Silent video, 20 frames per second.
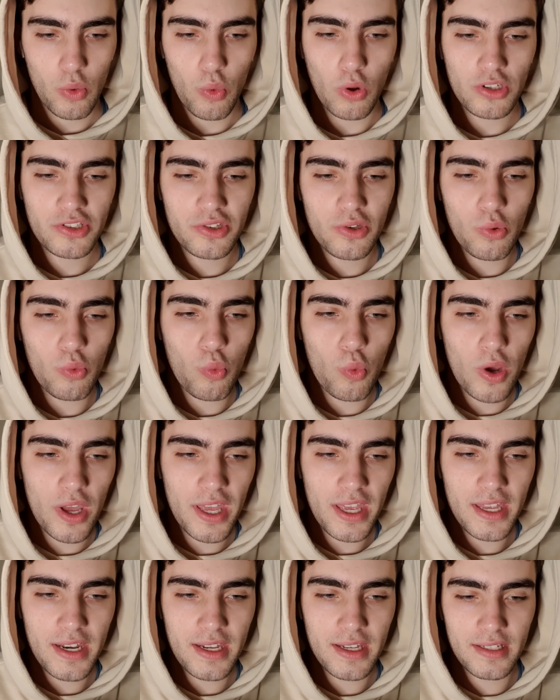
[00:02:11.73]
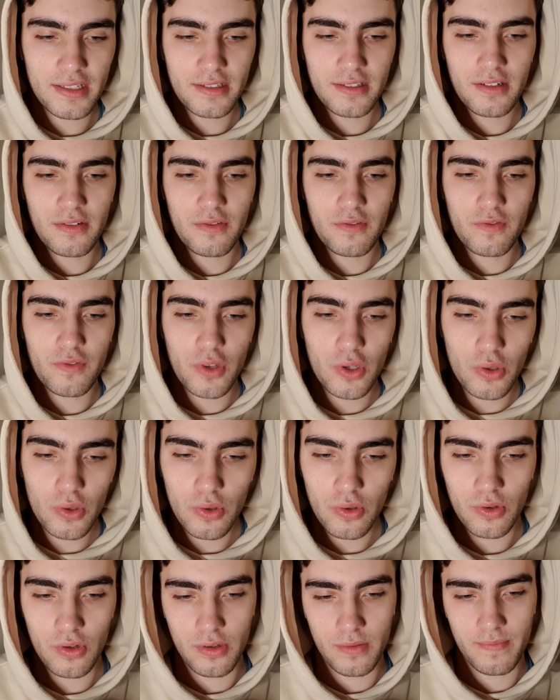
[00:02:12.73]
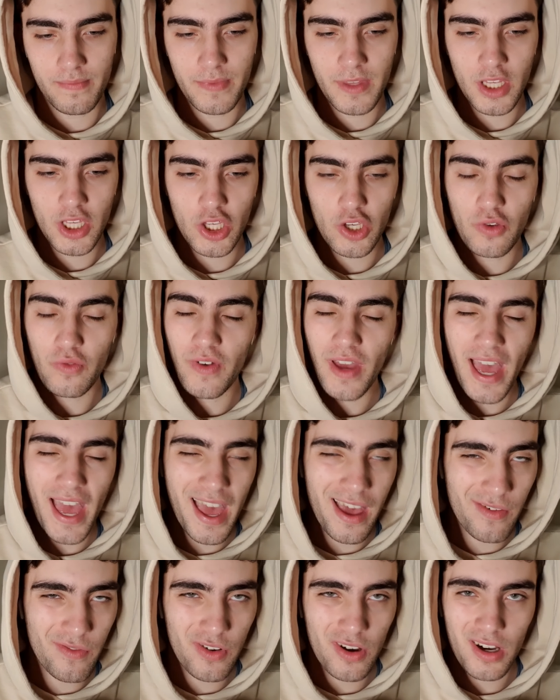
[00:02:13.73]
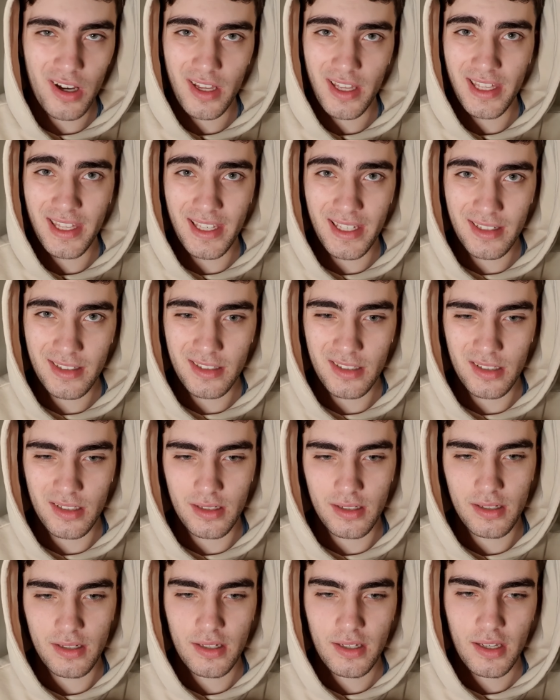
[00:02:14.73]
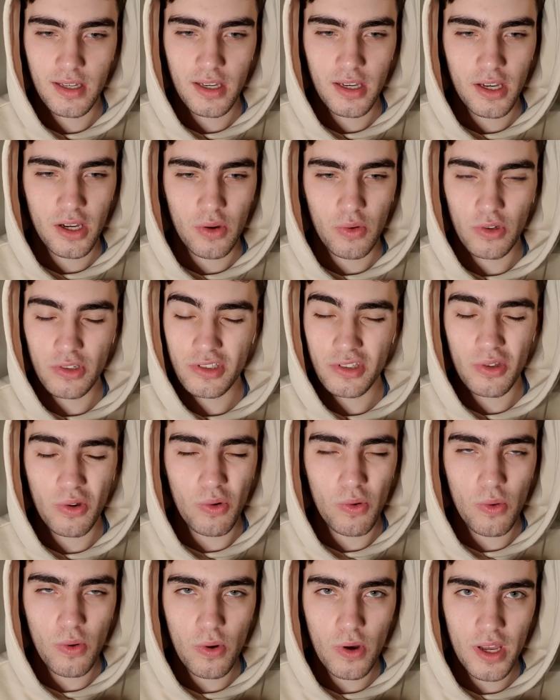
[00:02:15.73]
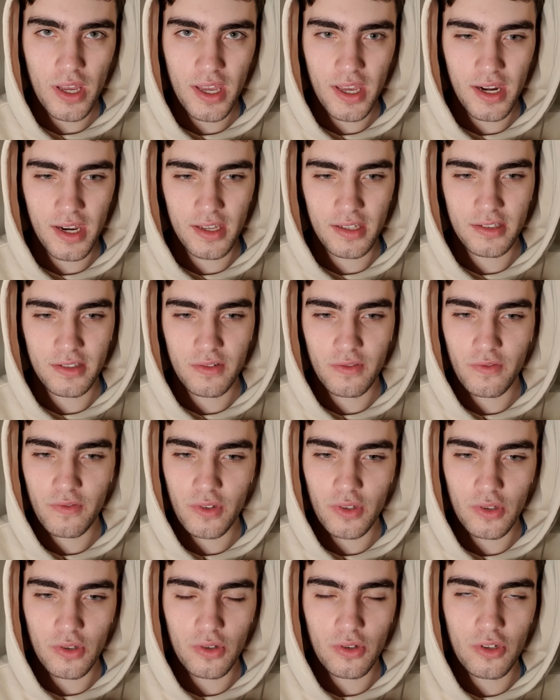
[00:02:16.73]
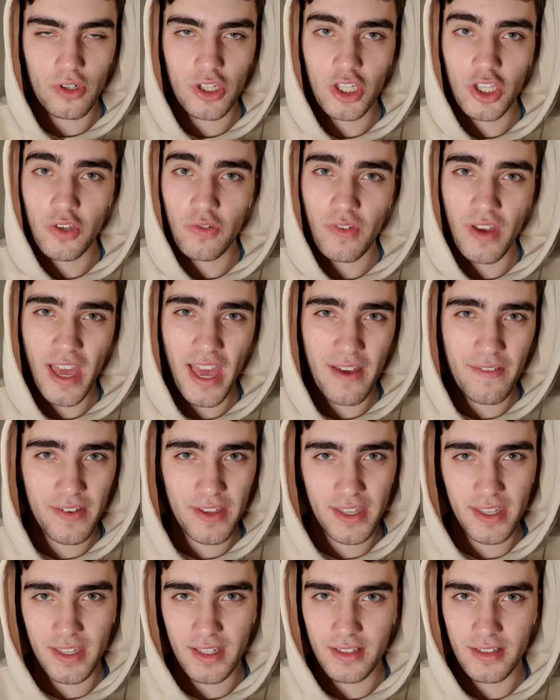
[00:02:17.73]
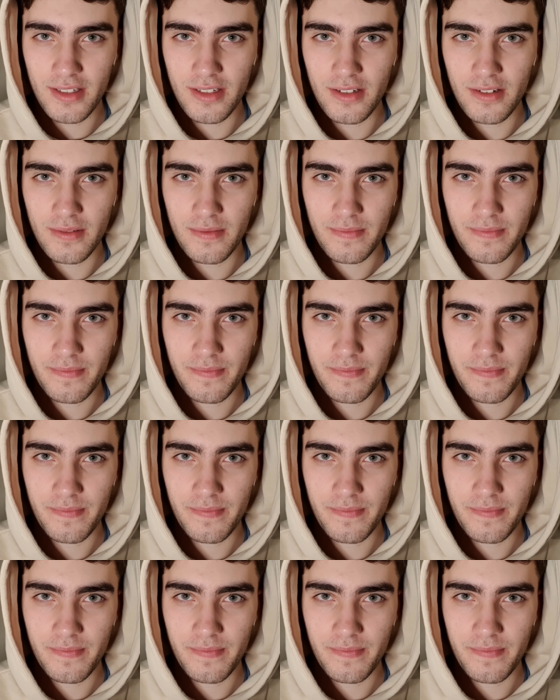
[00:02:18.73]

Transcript: What's the weirdest food you've ever eaten? What's the weirdest food you've ever eaten?